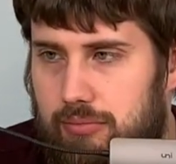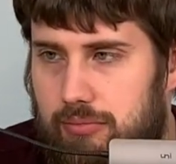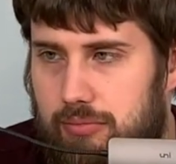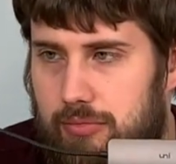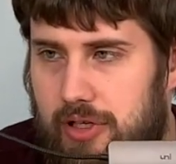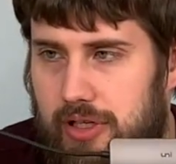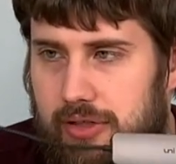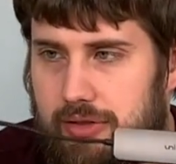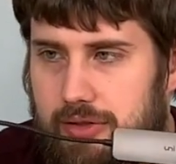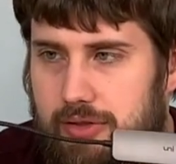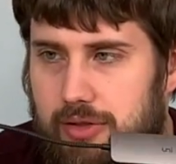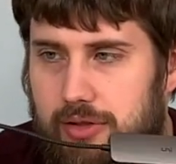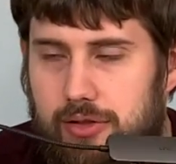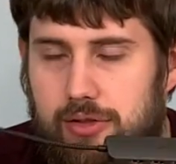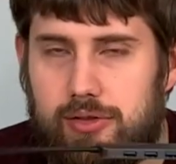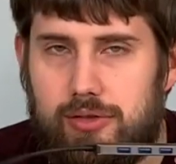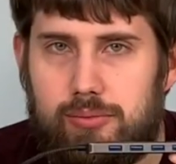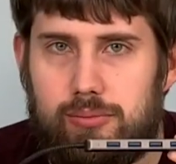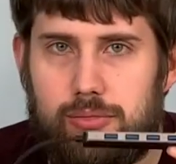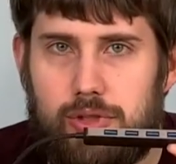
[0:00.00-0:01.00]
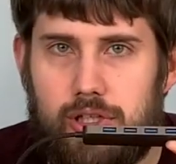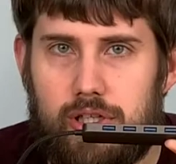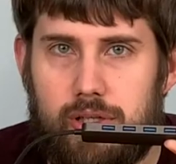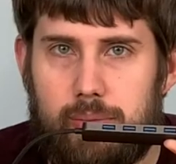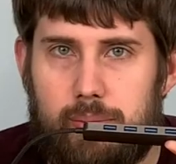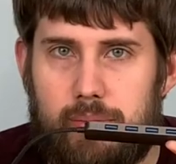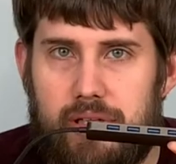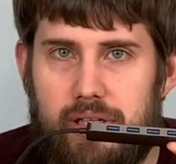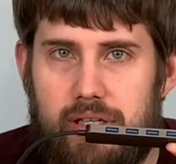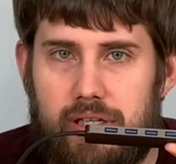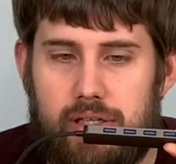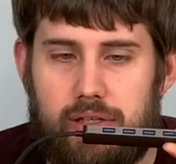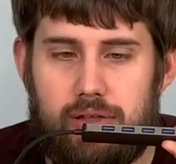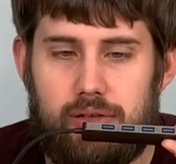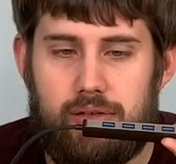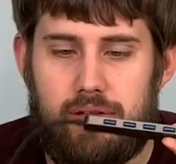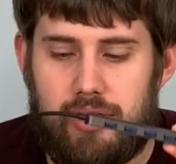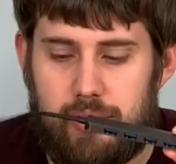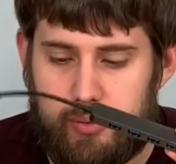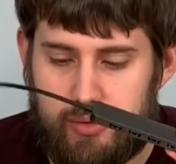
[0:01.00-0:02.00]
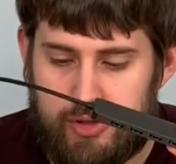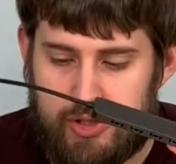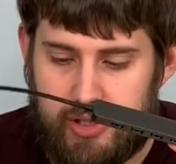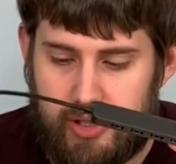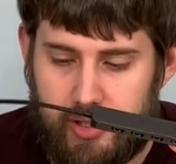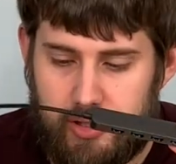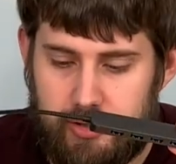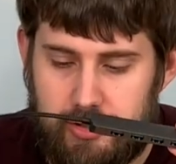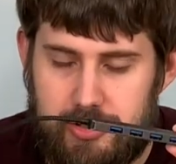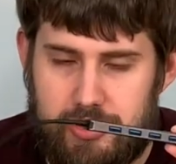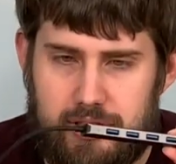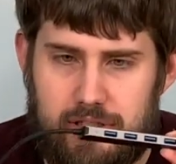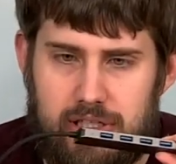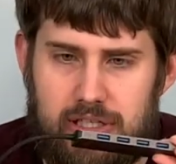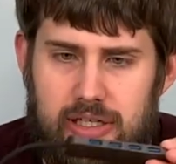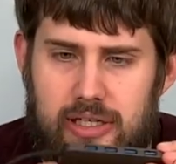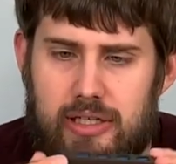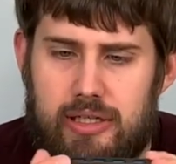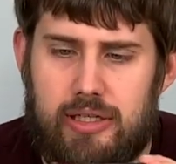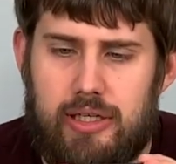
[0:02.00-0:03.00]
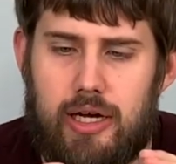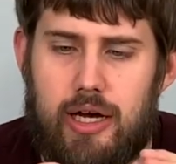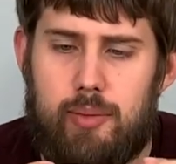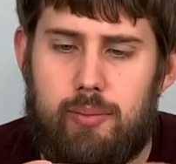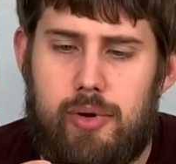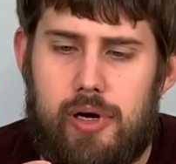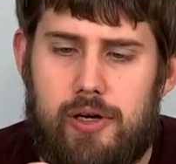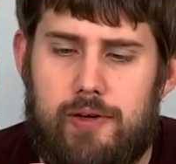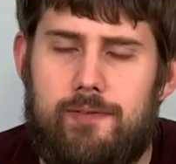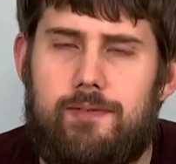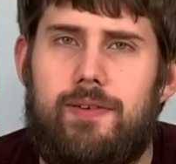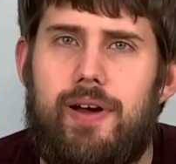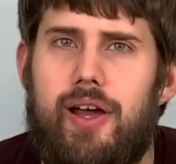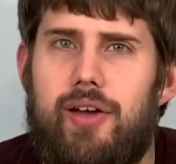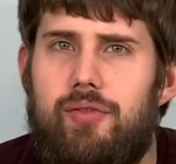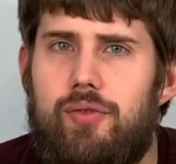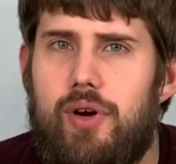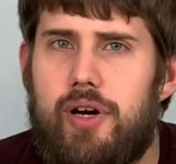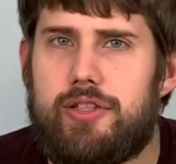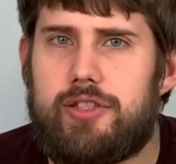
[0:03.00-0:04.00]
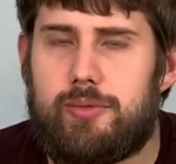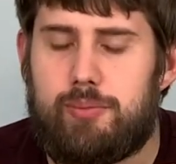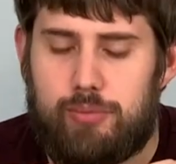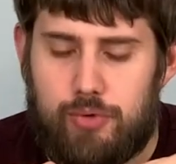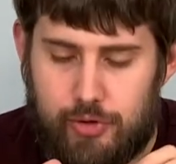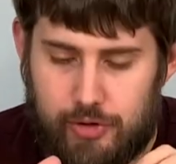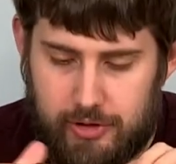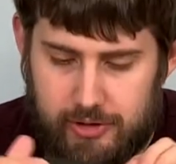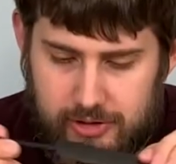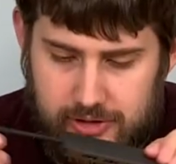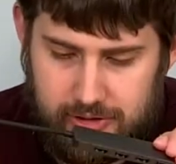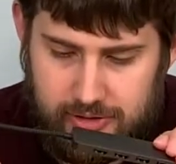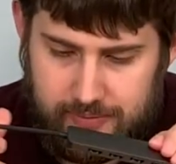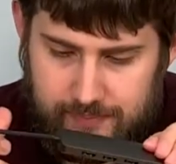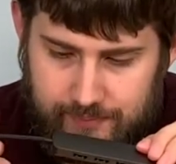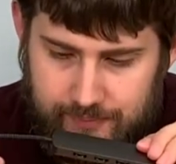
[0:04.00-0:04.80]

like so. Plug them in here. They will charge about 5 watts a port.